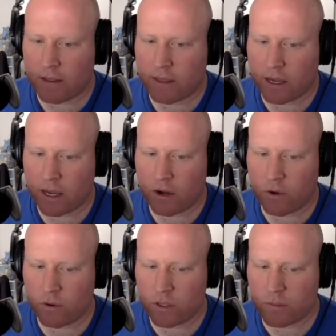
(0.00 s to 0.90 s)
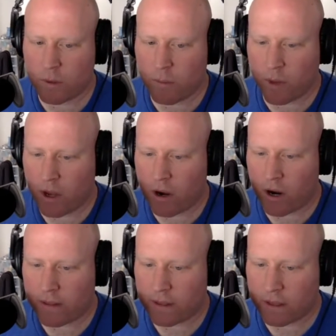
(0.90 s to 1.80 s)
I think I know who these people
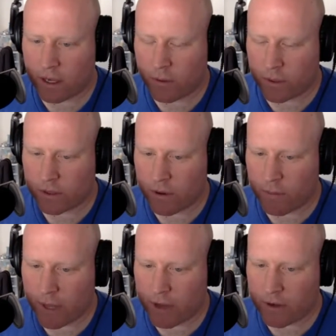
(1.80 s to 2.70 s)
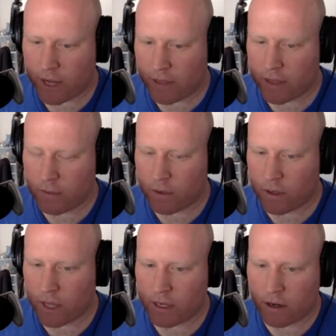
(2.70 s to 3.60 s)
are. I think I know what they're about. I think we're
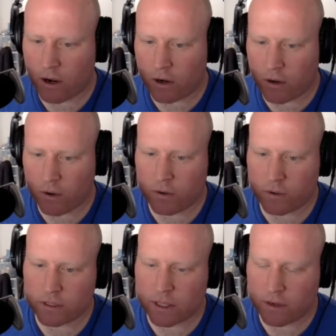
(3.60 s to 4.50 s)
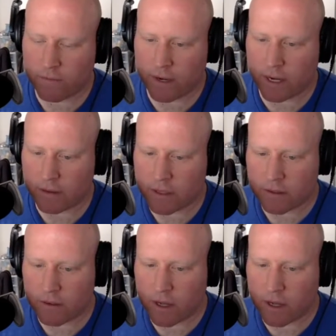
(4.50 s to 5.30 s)
aligned on our goals. And then you find out that they're